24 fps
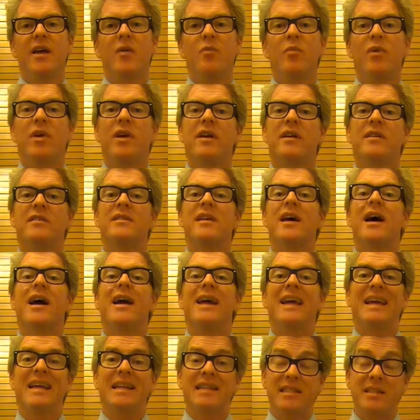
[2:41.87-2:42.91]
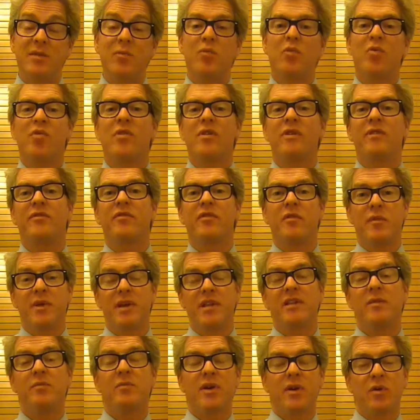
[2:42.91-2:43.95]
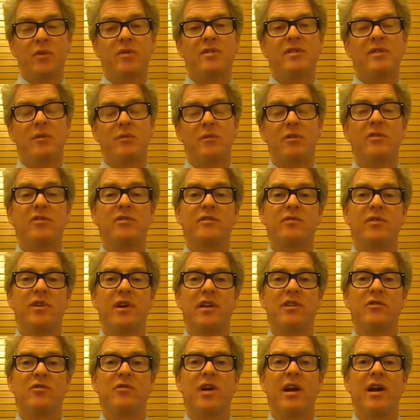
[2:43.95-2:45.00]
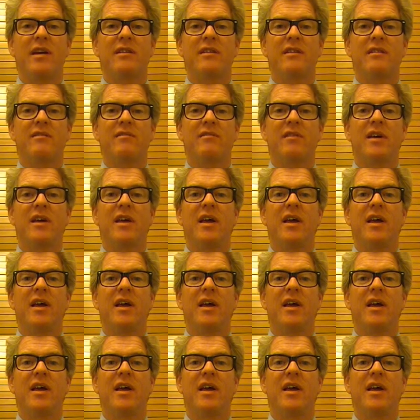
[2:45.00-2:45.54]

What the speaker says: because it's important for me to be with someone who's very attractive.